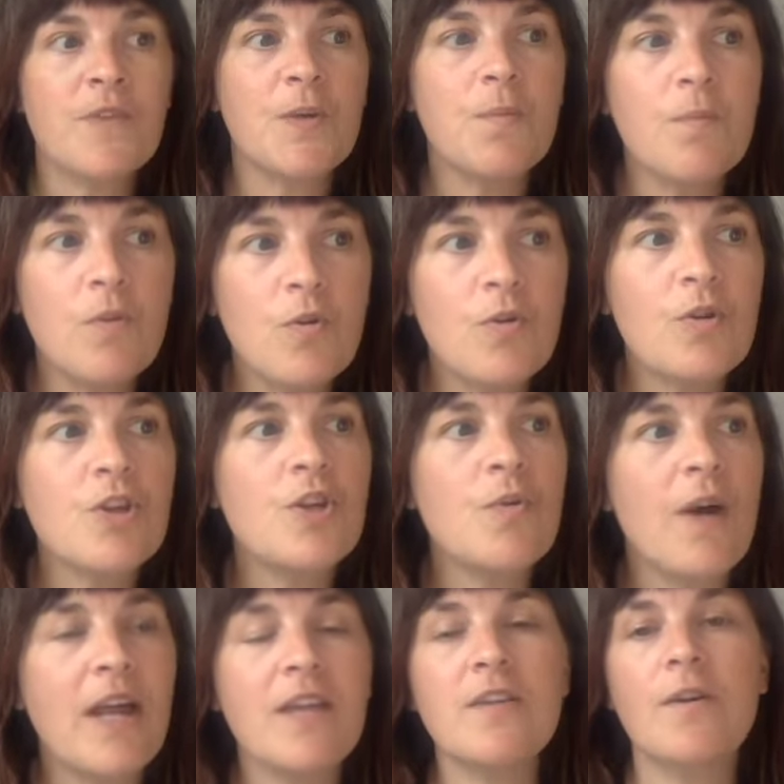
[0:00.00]
the more
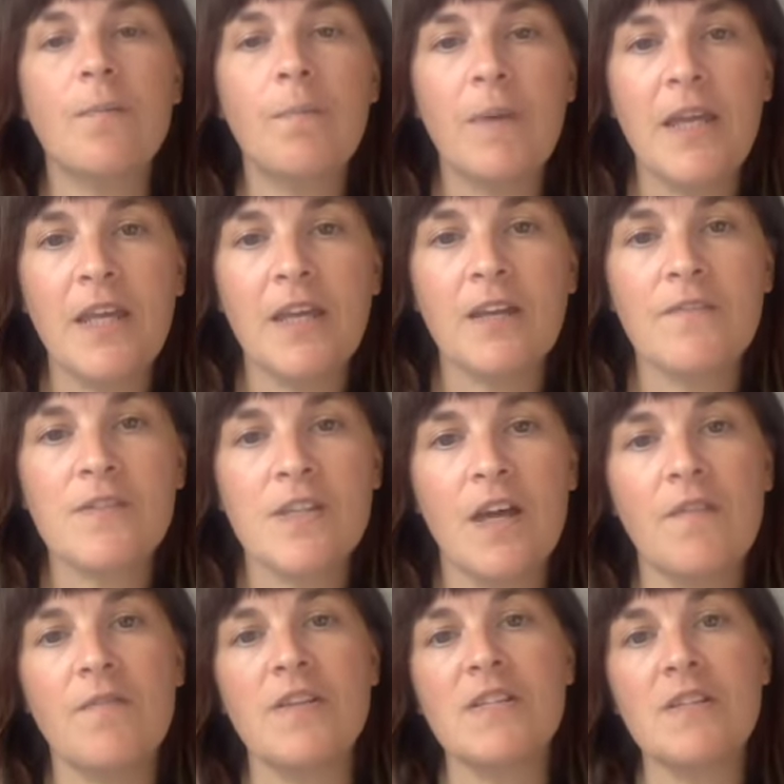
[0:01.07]
you end up being of
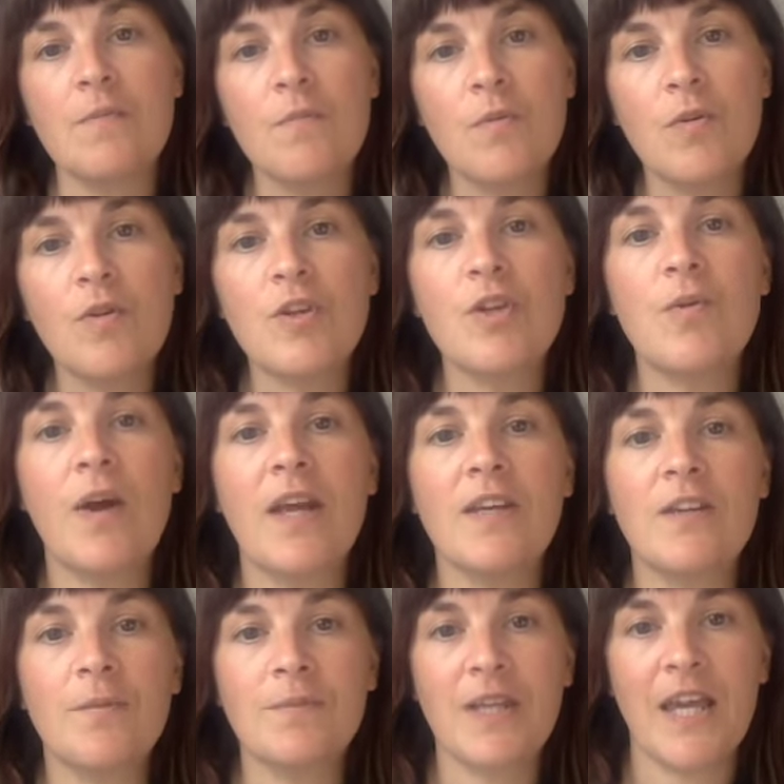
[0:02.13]
service, the more you
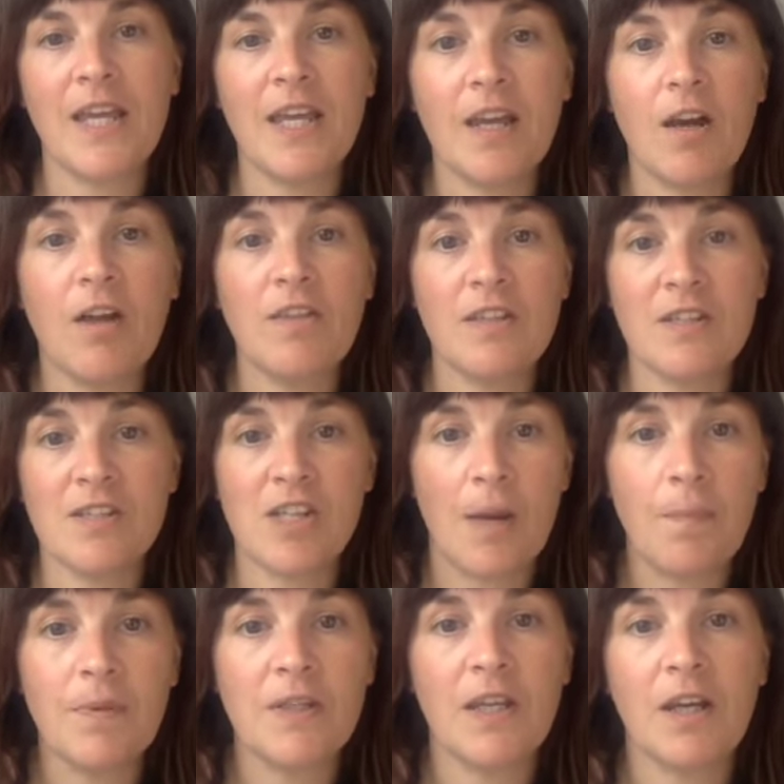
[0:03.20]
end up taking on this
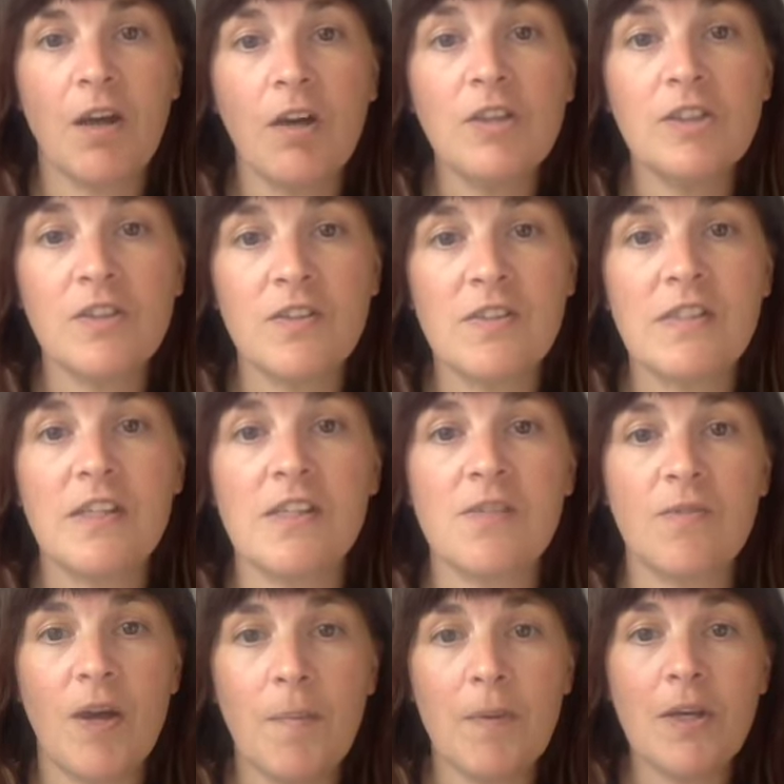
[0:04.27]
shepherding
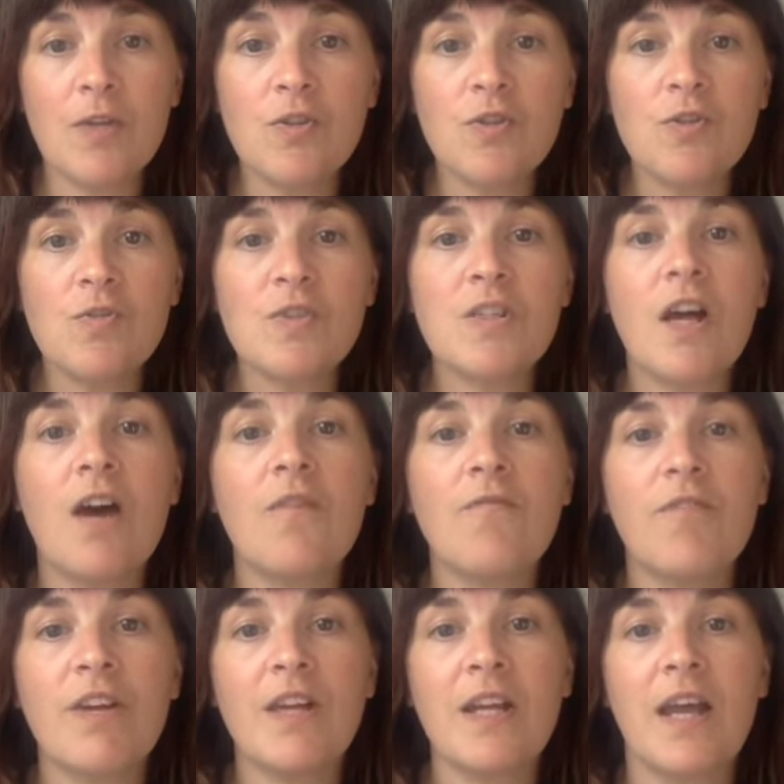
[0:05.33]
consciousness, right? Because you start
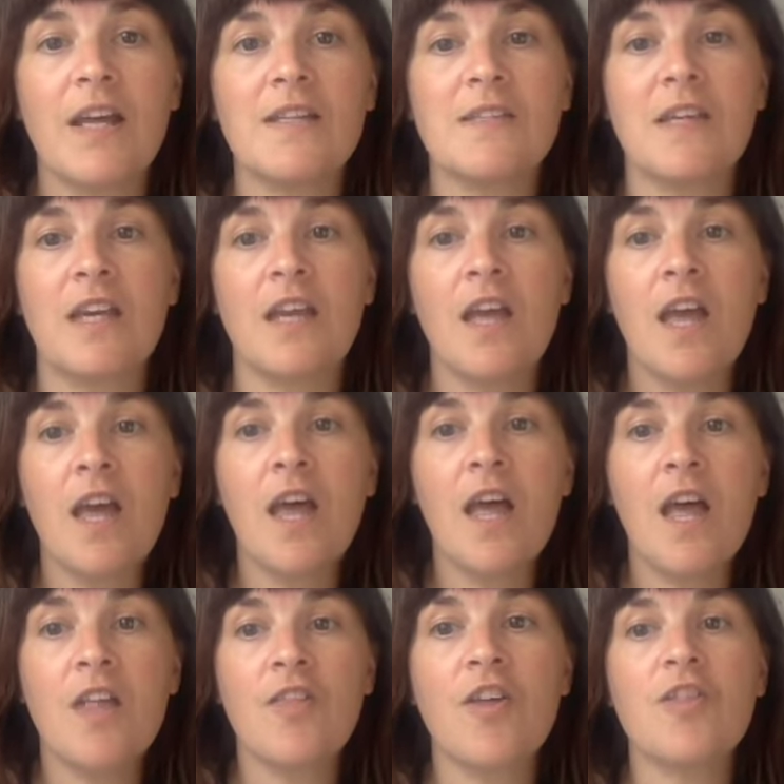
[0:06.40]
realizing
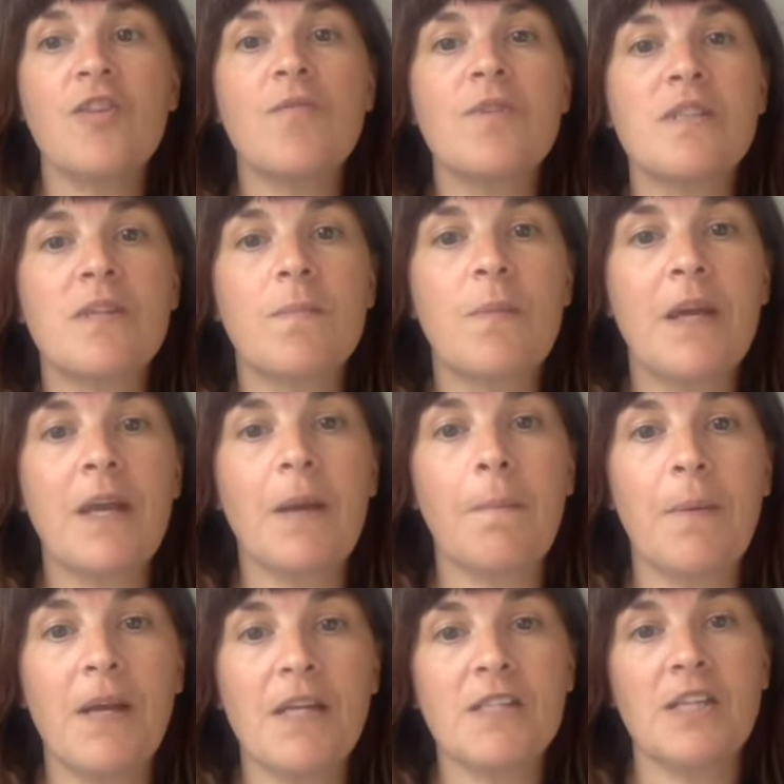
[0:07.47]
that there is a bigger
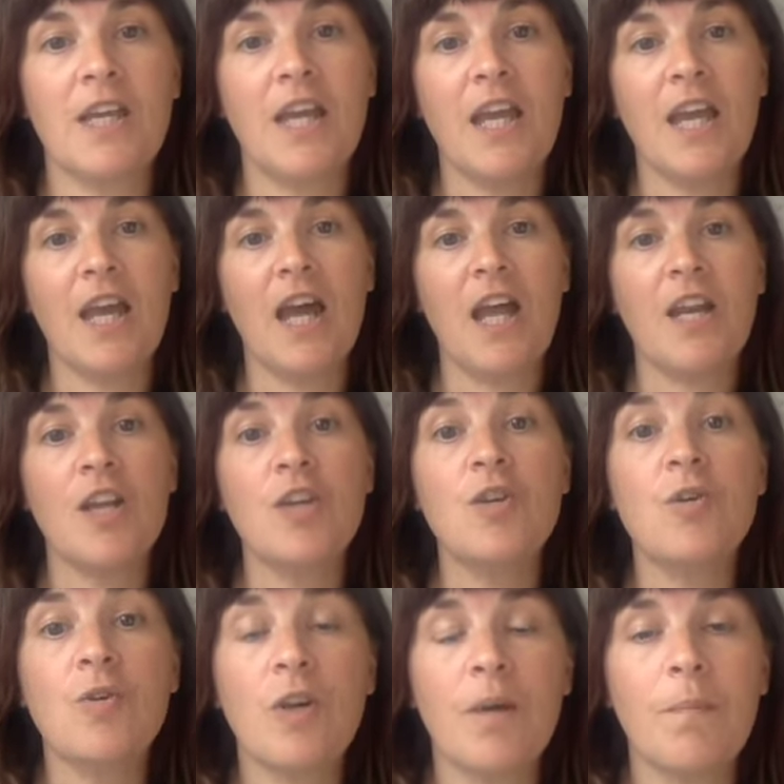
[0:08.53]
picture here and that
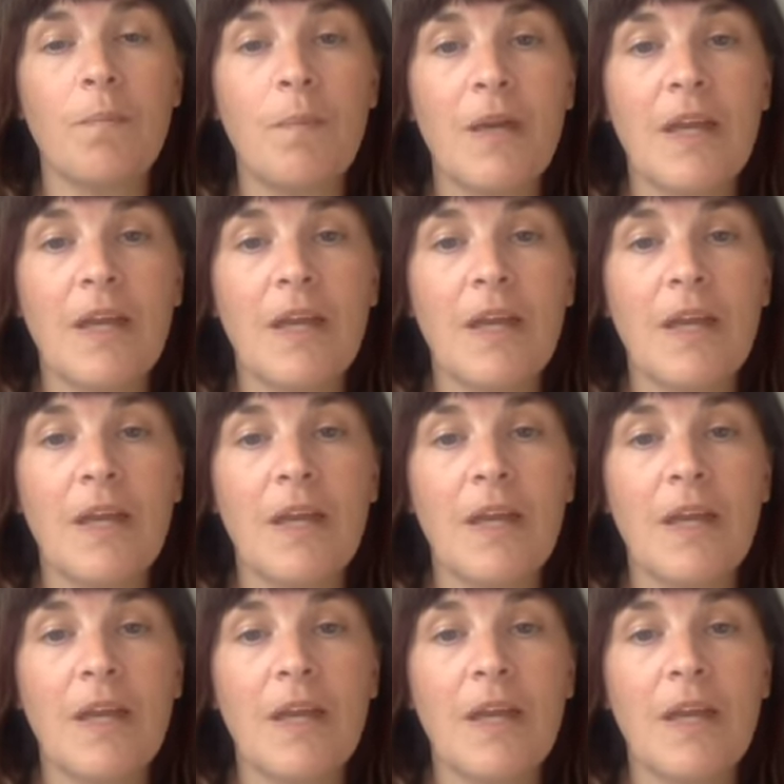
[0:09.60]
you can